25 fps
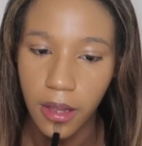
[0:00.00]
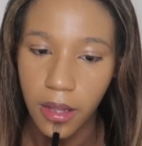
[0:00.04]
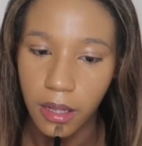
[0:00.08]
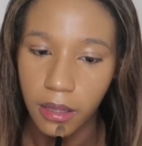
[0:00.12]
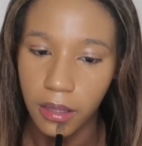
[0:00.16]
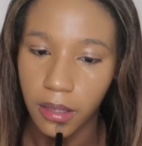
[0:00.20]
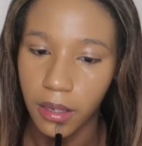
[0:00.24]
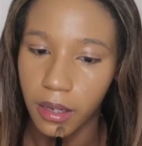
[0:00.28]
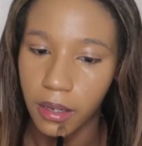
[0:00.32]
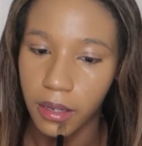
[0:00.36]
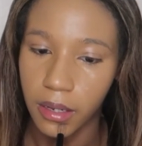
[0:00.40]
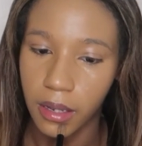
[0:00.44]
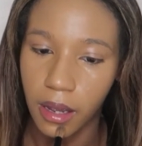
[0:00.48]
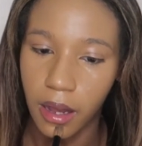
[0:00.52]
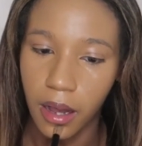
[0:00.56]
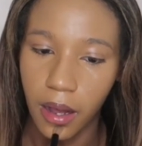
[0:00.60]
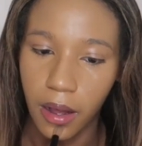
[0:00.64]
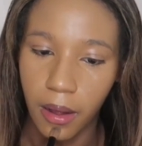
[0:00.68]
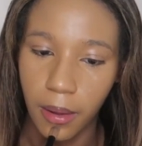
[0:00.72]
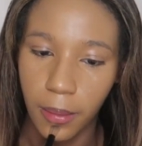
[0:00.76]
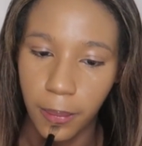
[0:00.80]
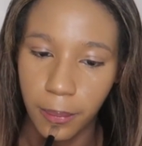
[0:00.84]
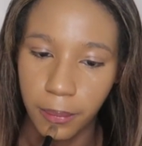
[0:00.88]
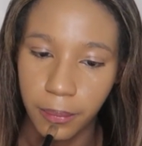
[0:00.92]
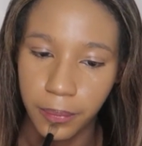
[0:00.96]
Like
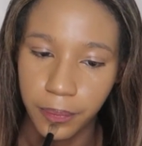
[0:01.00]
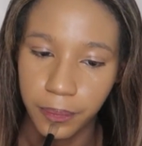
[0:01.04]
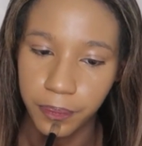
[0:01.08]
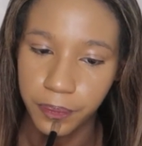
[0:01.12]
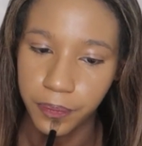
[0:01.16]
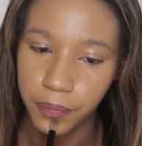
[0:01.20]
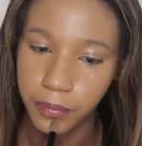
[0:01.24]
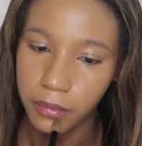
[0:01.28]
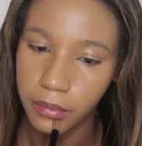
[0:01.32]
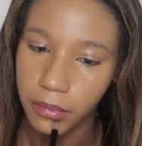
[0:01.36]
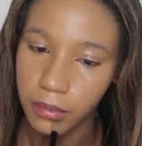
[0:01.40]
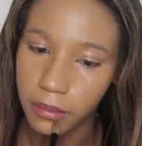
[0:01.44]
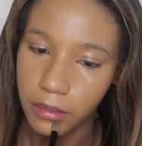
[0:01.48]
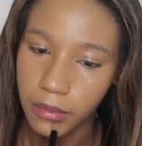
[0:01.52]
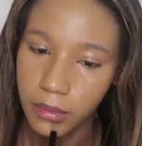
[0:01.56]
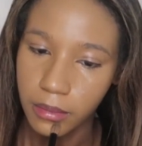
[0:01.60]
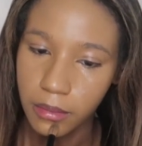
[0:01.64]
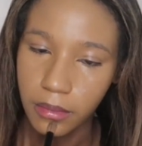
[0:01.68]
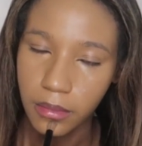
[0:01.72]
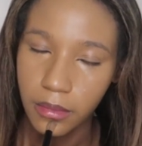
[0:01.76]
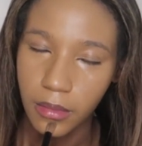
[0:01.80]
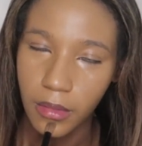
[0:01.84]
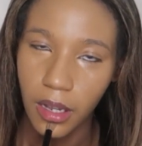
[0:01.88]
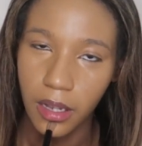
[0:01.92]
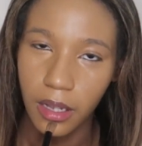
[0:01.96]

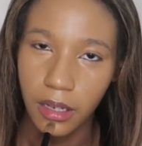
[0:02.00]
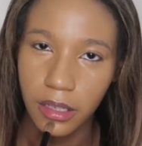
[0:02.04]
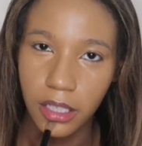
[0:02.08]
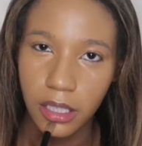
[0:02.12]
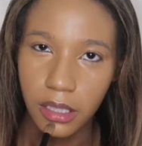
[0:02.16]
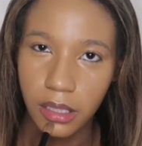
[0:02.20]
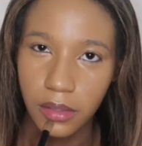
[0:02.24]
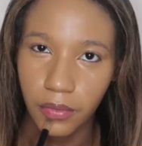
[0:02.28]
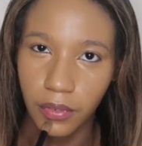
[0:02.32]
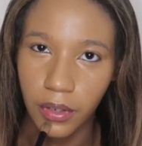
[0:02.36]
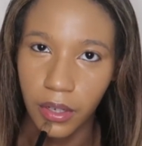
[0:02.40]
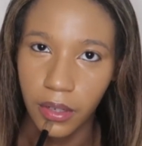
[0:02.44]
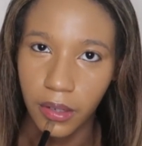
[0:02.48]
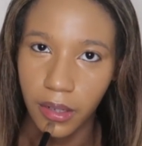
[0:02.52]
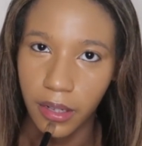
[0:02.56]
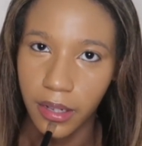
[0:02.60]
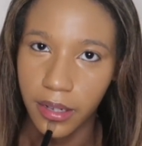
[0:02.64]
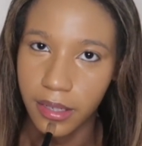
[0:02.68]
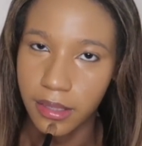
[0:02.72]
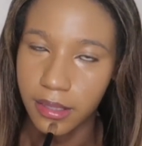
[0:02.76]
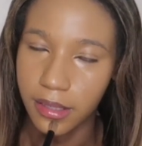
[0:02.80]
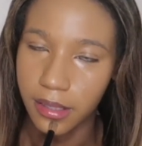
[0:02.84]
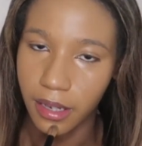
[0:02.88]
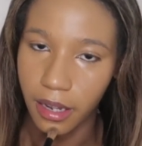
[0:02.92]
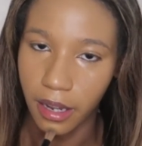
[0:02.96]
I just feel it
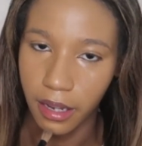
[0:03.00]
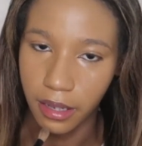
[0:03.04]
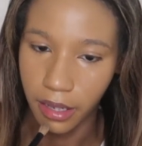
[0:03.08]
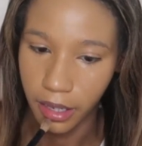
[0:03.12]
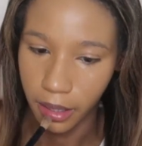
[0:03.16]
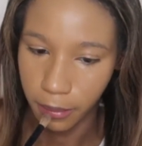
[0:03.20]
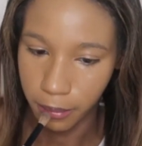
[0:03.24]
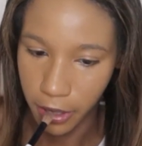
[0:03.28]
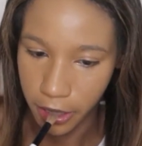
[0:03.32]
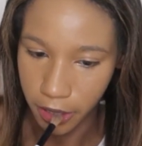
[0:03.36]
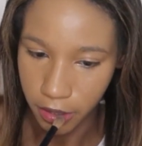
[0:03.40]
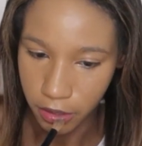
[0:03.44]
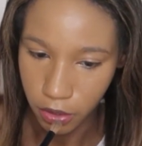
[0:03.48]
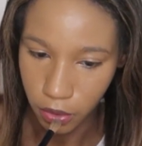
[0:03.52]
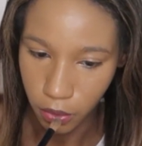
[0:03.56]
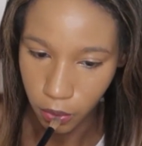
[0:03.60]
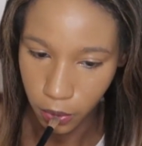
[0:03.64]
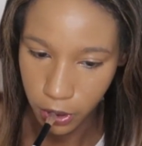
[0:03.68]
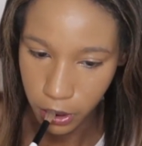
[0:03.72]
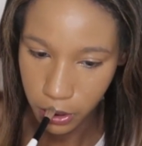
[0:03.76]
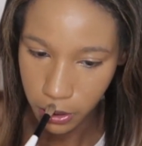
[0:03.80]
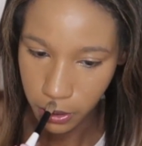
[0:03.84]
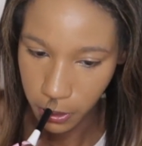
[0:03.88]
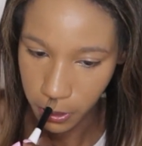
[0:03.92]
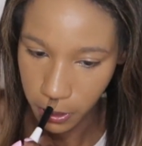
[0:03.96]
inside, like my
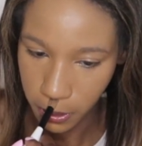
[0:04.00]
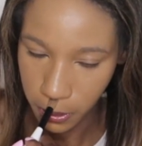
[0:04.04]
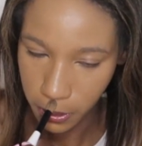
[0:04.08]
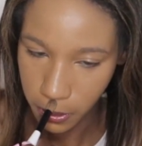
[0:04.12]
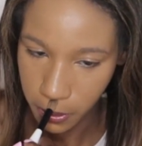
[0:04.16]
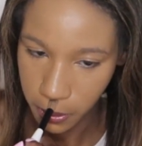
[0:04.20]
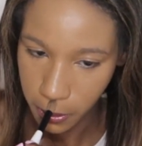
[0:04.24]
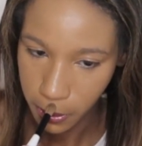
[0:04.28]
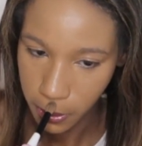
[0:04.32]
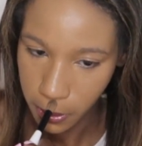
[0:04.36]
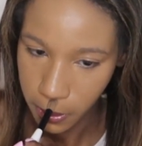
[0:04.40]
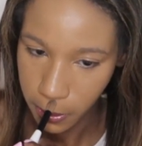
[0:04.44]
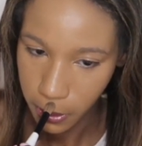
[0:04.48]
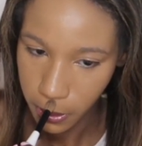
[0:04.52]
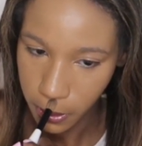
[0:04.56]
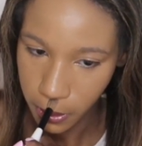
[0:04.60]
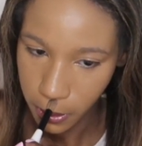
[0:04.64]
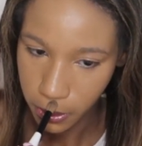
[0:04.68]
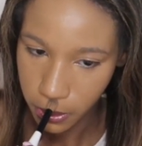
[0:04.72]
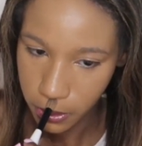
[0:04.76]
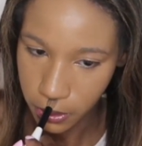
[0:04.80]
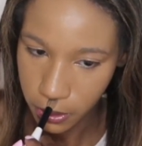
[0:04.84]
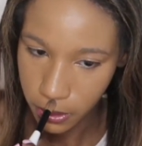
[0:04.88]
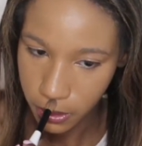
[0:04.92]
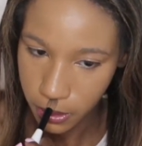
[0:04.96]
intuition
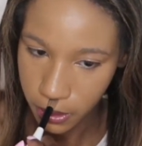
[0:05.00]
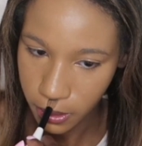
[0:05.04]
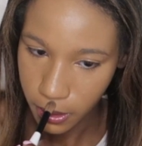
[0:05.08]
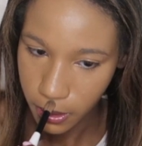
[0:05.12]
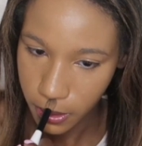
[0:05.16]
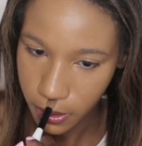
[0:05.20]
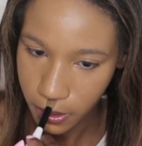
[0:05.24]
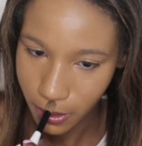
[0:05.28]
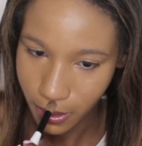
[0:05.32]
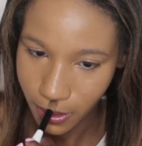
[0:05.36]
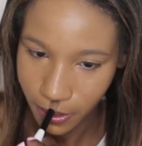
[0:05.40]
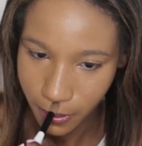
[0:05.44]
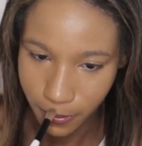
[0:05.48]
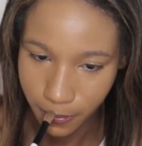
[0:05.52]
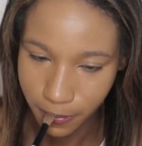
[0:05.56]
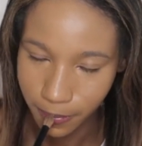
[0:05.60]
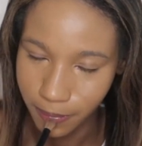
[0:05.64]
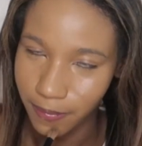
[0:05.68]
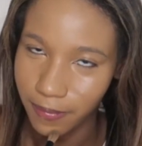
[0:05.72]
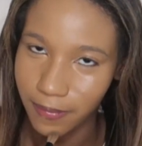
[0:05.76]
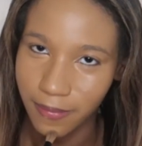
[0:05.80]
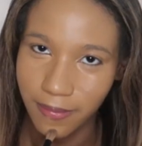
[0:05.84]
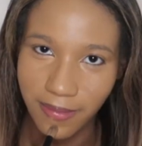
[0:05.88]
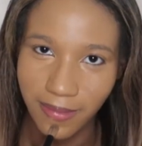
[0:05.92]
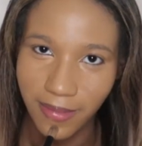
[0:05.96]
is just like
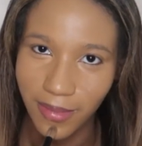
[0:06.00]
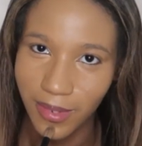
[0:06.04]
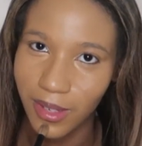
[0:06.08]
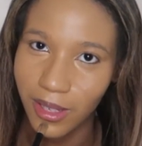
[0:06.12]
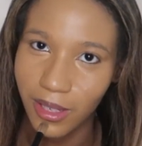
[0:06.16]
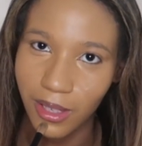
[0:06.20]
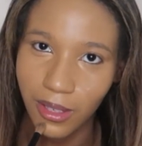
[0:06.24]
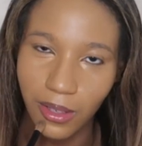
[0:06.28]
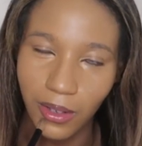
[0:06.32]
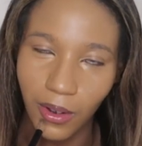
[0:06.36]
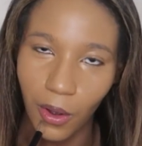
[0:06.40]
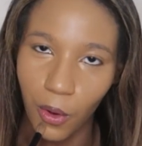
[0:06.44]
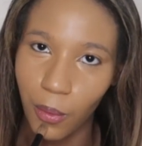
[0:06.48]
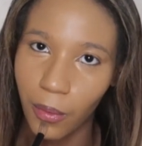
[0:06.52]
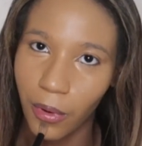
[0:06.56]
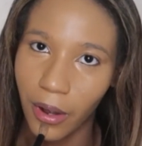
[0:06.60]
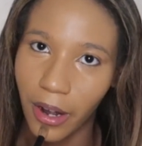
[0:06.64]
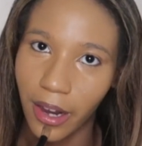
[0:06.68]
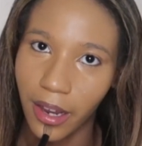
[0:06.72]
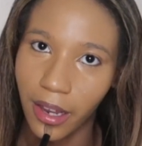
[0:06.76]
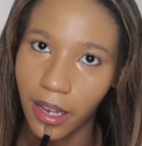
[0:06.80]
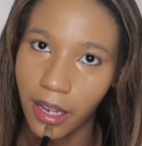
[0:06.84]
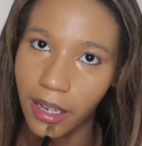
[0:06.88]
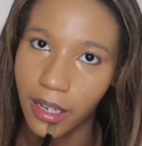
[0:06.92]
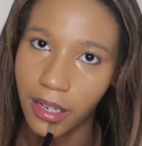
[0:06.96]
so
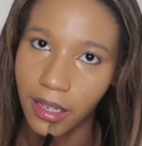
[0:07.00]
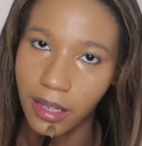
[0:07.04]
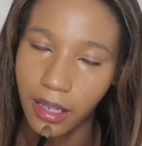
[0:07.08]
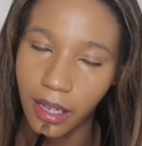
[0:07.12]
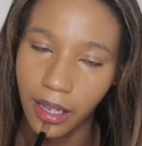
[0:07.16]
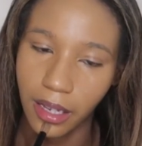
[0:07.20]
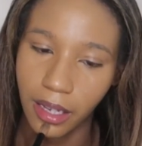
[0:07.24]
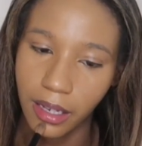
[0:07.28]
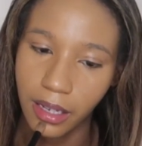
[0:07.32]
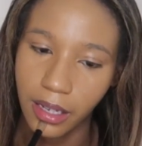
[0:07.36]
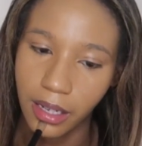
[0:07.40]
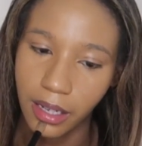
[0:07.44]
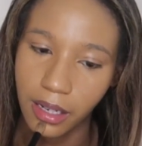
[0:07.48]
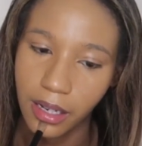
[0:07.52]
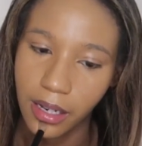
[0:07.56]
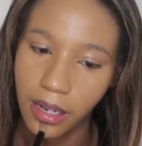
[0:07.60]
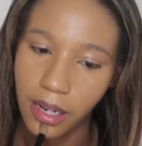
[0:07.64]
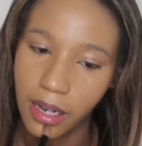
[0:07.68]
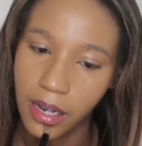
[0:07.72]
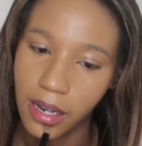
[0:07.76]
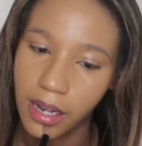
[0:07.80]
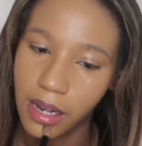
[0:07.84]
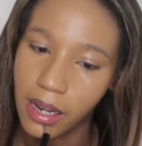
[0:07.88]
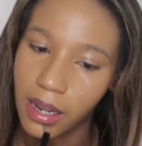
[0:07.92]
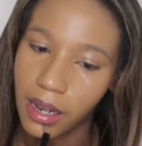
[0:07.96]
bright, and like
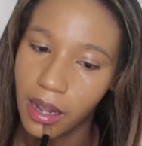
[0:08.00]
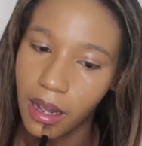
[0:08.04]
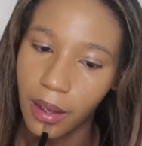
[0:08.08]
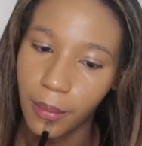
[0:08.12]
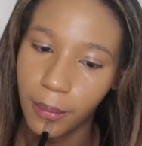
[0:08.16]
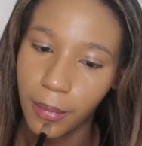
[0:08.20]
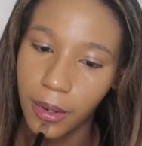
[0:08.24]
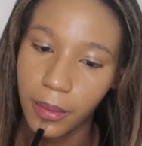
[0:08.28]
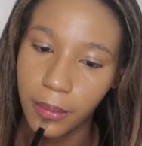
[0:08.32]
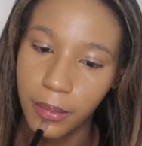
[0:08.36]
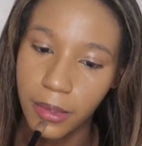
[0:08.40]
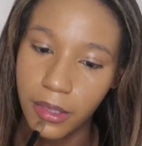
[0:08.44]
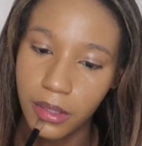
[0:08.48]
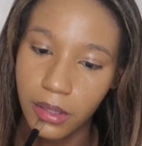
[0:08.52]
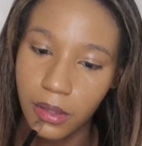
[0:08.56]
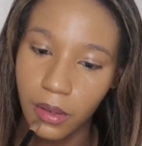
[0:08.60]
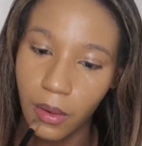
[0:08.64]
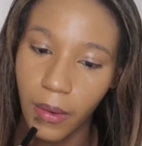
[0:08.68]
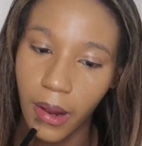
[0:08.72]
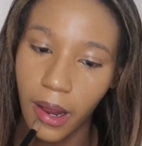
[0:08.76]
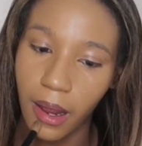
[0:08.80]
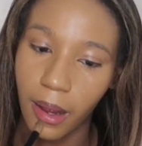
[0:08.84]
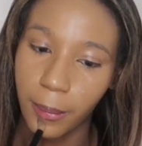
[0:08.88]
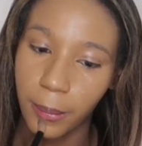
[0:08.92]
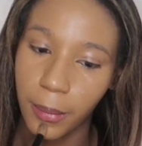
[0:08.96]
I'm gonna be so
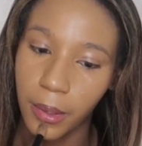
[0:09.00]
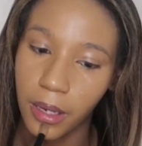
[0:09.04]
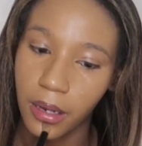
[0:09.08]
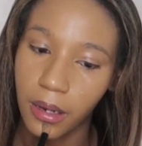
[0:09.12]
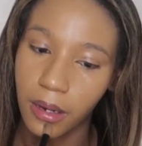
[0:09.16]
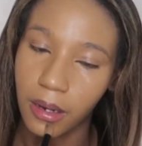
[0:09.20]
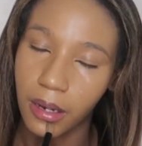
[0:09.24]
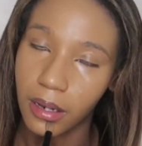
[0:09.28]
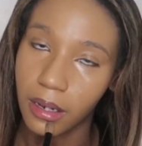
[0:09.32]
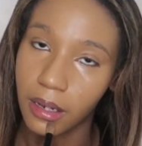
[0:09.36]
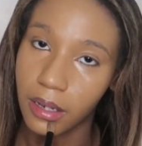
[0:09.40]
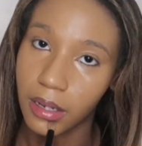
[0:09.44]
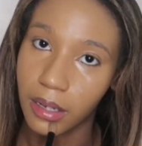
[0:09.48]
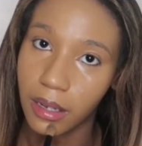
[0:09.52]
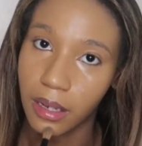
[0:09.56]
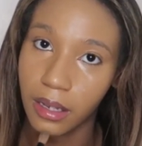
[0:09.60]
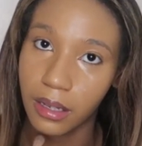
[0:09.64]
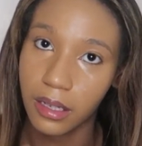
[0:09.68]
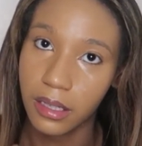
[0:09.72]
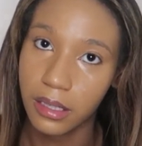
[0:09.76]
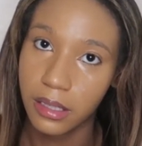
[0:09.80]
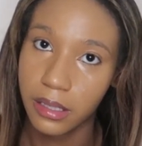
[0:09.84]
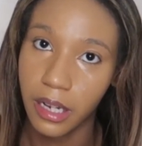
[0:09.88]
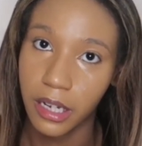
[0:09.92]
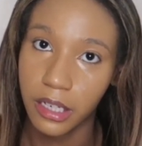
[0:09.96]
happy in
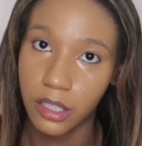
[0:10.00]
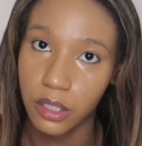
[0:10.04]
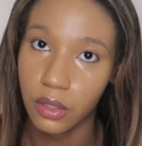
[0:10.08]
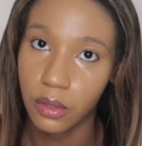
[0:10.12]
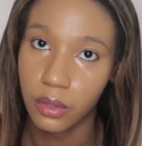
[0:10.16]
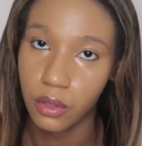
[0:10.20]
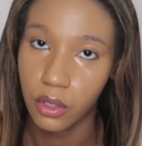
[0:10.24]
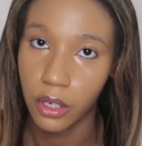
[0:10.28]
this next new